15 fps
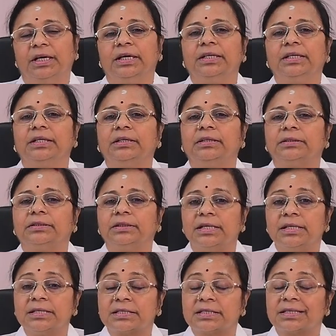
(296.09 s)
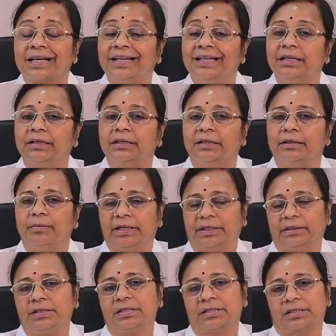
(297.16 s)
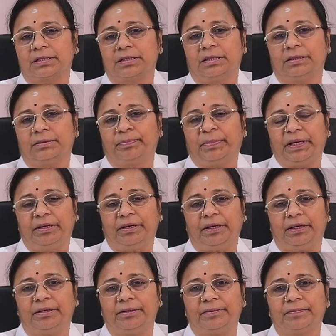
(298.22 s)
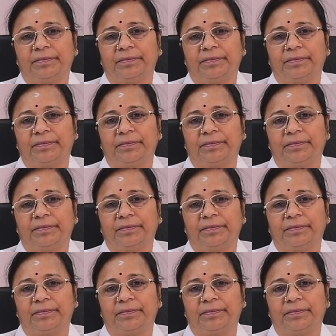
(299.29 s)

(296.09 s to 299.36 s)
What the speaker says: is cleared by this period.